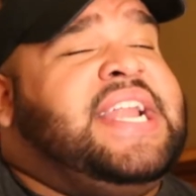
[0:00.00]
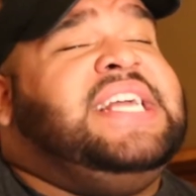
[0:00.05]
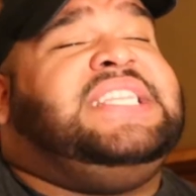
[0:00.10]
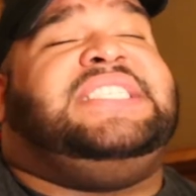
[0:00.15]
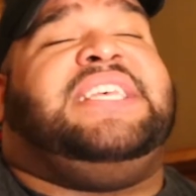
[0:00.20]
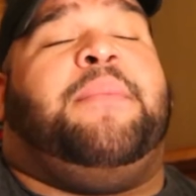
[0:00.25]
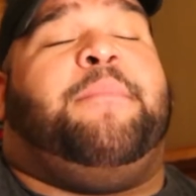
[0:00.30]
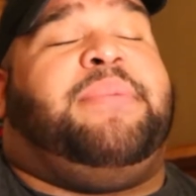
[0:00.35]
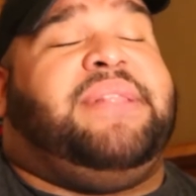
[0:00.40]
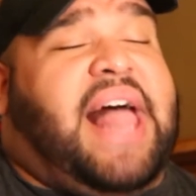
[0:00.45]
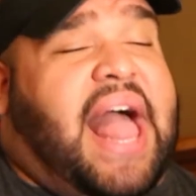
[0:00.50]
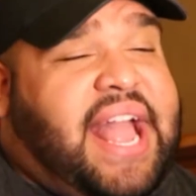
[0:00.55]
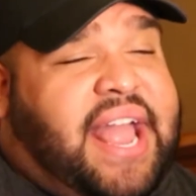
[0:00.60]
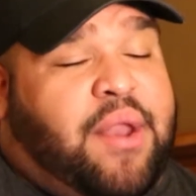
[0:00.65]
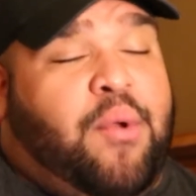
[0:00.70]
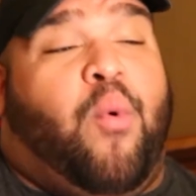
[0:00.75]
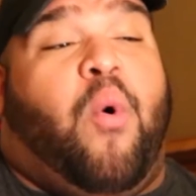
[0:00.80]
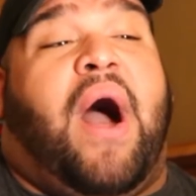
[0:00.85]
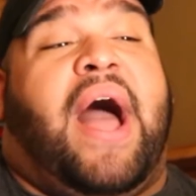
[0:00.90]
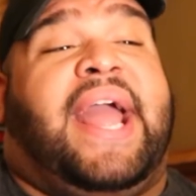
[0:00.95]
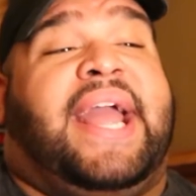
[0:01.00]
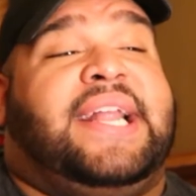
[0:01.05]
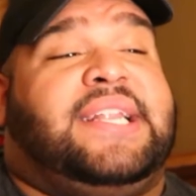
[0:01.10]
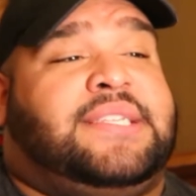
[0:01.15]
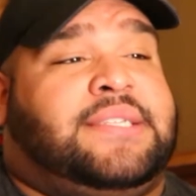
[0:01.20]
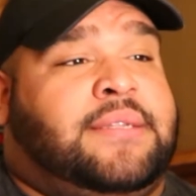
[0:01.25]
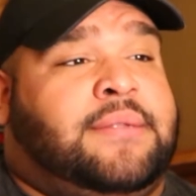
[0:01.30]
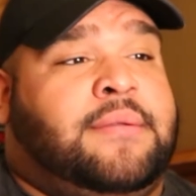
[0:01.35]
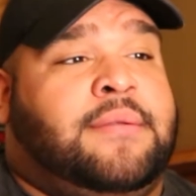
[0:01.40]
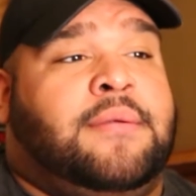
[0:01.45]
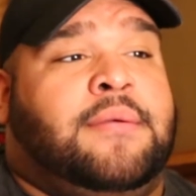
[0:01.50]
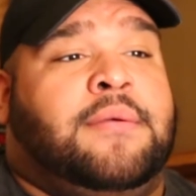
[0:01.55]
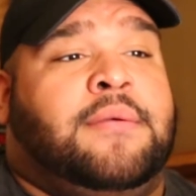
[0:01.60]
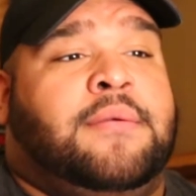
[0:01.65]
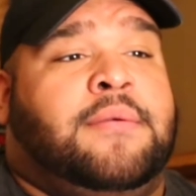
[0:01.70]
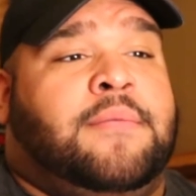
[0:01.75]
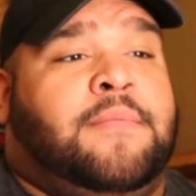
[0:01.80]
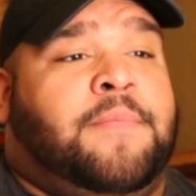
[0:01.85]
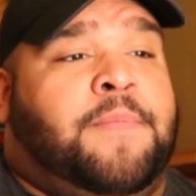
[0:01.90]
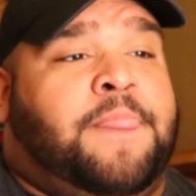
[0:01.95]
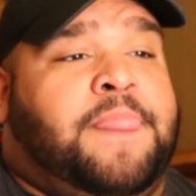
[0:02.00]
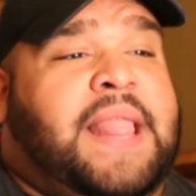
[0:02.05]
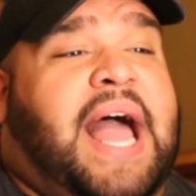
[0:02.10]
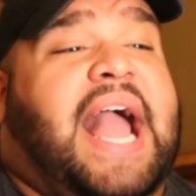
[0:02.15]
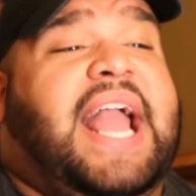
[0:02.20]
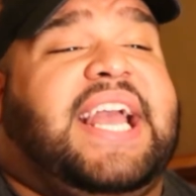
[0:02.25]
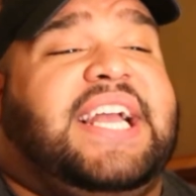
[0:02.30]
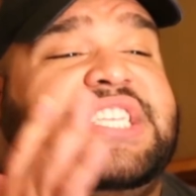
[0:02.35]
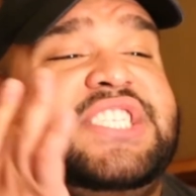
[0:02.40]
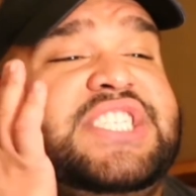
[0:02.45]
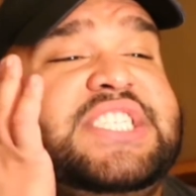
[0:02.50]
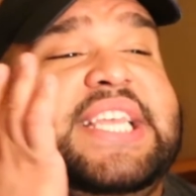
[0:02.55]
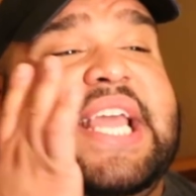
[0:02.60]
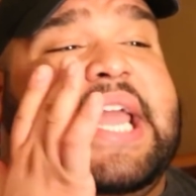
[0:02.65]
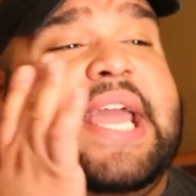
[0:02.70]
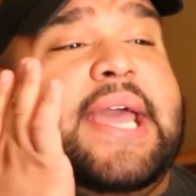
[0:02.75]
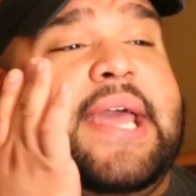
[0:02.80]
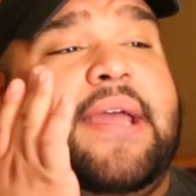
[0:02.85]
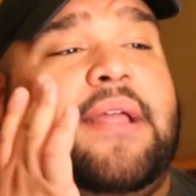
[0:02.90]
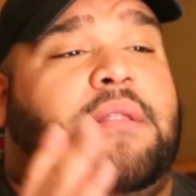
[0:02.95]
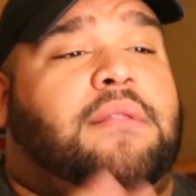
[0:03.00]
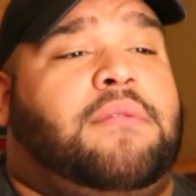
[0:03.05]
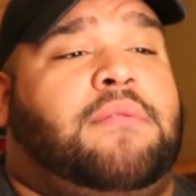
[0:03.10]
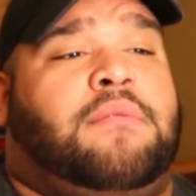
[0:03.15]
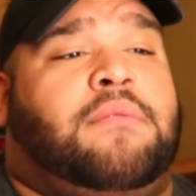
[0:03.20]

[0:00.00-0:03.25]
and it's in black and white. I can see it.